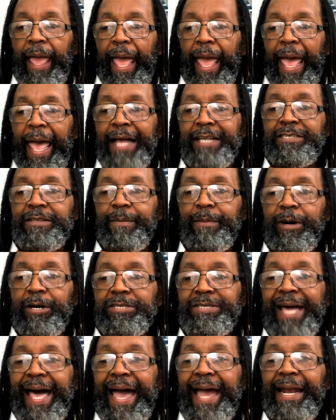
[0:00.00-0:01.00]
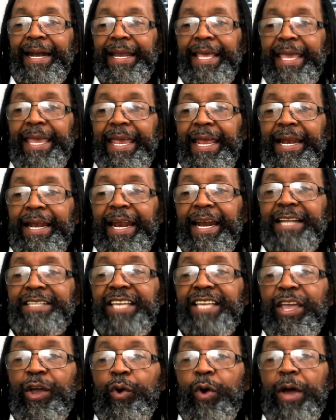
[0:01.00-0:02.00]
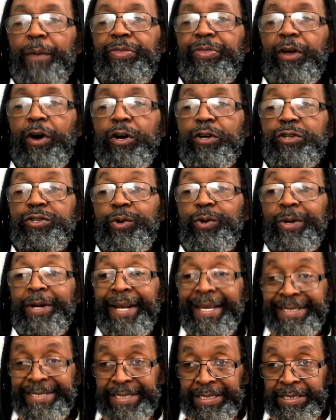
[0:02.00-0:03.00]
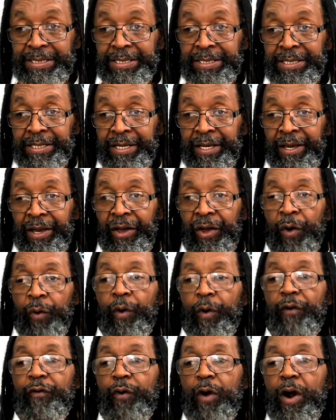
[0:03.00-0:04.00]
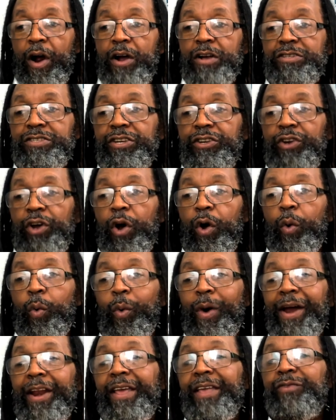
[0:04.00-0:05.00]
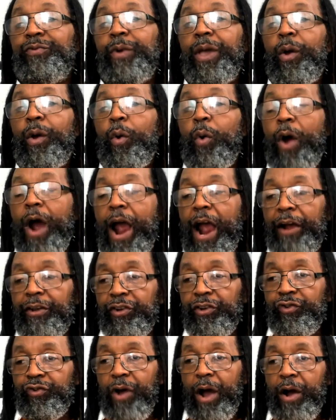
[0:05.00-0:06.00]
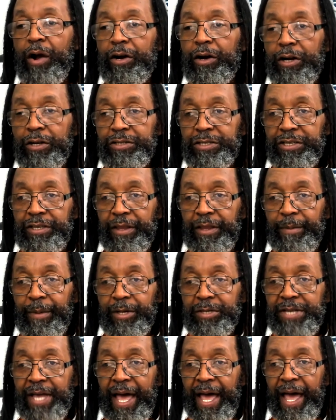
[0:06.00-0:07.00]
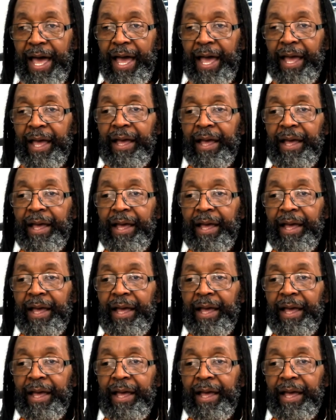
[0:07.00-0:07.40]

as the Most High lead, let us equip those who listen with words to know what is required to draw closer to the Most High,